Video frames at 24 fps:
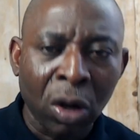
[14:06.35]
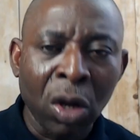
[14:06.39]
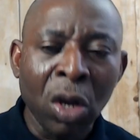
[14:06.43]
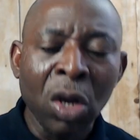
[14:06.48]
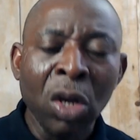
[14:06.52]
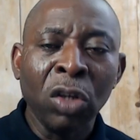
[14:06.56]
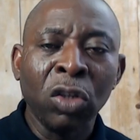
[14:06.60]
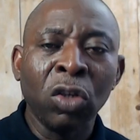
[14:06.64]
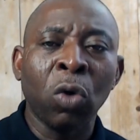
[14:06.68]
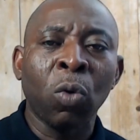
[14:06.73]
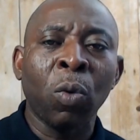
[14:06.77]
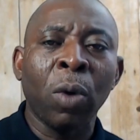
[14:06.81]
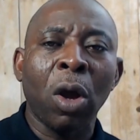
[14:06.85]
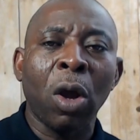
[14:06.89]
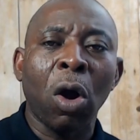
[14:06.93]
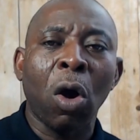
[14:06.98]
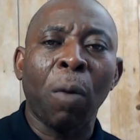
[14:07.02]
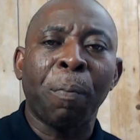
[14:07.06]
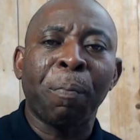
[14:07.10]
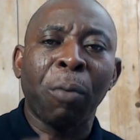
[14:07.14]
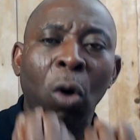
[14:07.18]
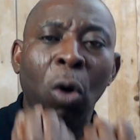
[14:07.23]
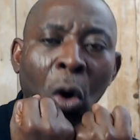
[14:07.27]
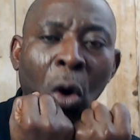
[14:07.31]
You will
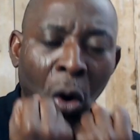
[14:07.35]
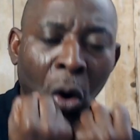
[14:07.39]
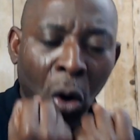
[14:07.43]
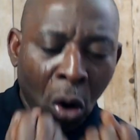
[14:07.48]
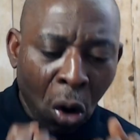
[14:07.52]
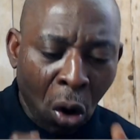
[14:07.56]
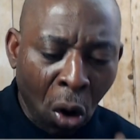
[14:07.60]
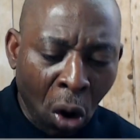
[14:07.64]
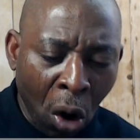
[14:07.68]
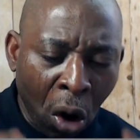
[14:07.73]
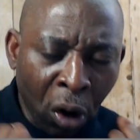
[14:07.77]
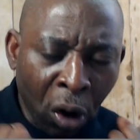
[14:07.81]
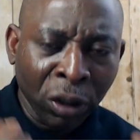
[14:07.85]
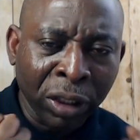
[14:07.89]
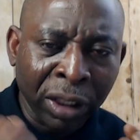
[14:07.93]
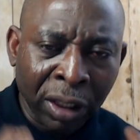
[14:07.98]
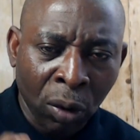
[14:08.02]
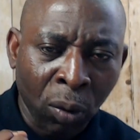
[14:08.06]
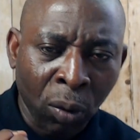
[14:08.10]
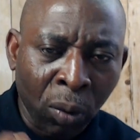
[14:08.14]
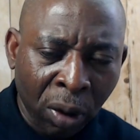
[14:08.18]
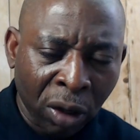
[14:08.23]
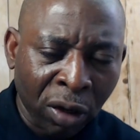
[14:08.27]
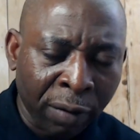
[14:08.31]
uphold the
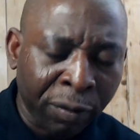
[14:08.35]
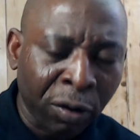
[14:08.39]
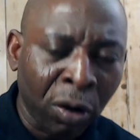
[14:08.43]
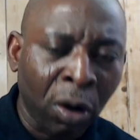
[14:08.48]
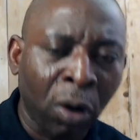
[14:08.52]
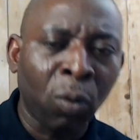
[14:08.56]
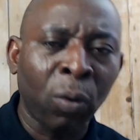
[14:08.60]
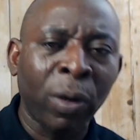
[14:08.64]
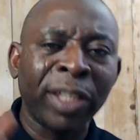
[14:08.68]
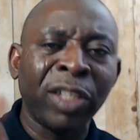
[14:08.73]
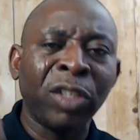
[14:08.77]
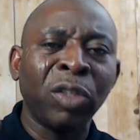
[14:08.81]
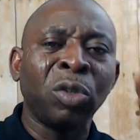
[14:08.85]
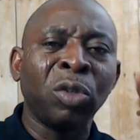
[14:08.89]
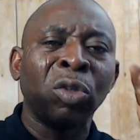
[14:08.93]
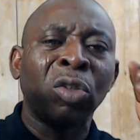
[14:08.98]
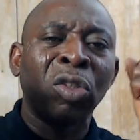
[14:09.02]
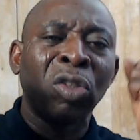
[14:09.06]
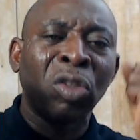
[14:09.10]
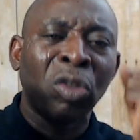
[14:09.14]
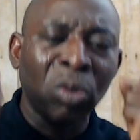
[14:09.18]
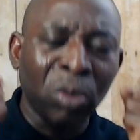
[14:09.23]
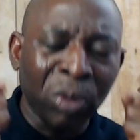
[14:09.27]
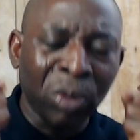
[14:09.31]
word of God. When you
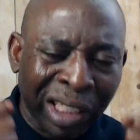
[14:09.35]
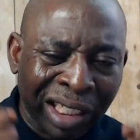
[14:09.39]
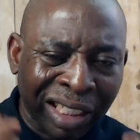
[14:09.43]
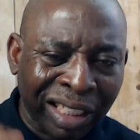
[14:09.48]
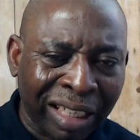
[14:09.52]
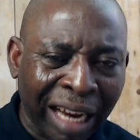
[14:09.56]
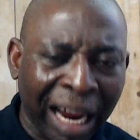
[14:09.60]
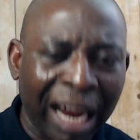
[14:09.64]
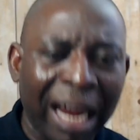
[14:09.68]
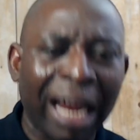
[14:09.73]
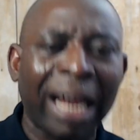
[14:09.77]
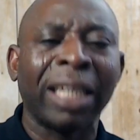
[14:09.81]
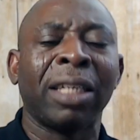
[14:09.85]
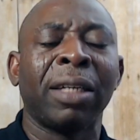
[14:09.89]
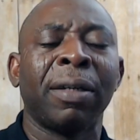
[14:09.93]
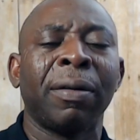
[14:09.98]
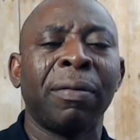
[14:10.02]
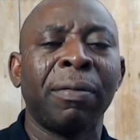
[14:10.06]
do that,